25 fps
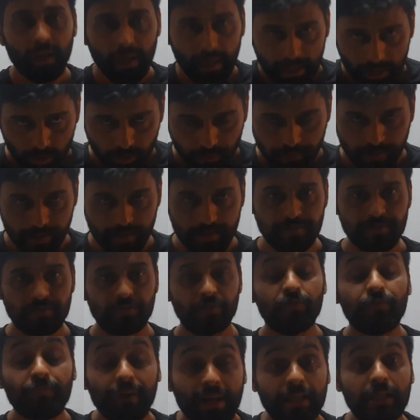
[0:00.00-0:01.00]
Hello
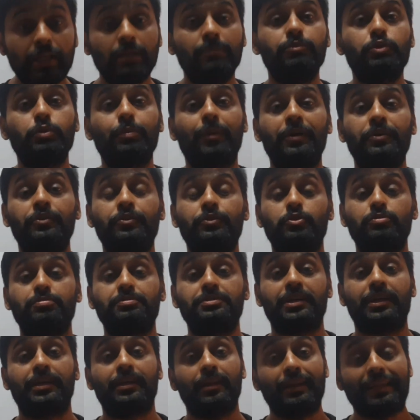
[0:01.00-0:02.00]
friends, welcome to my
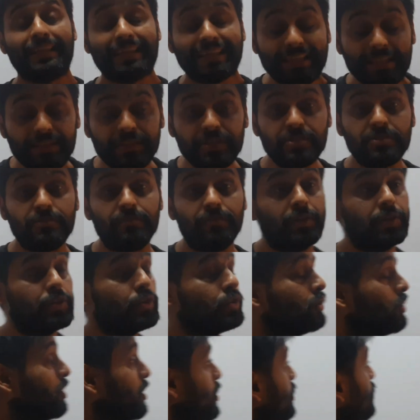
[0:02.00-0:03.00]
YouTube channel. In this
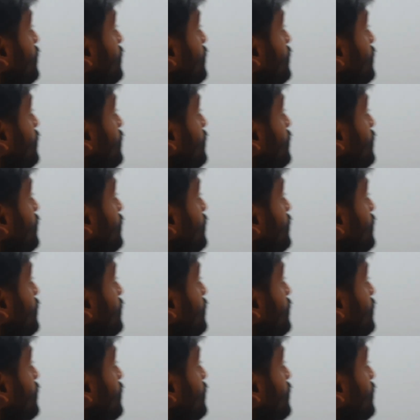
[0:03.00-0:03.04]
video,